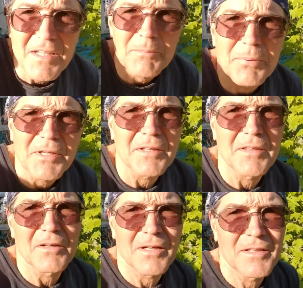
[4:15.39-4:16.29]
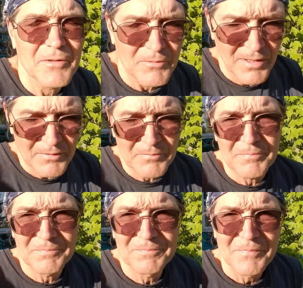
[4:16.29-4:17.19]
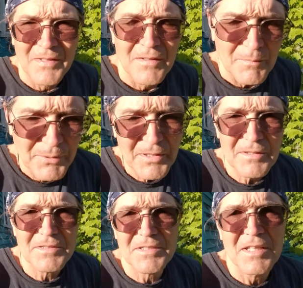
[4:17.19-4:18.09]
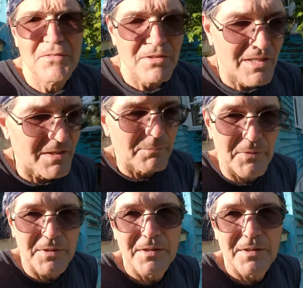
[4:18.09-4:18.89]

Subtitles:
I biked there. I did. I biked to Save-A-Lot, but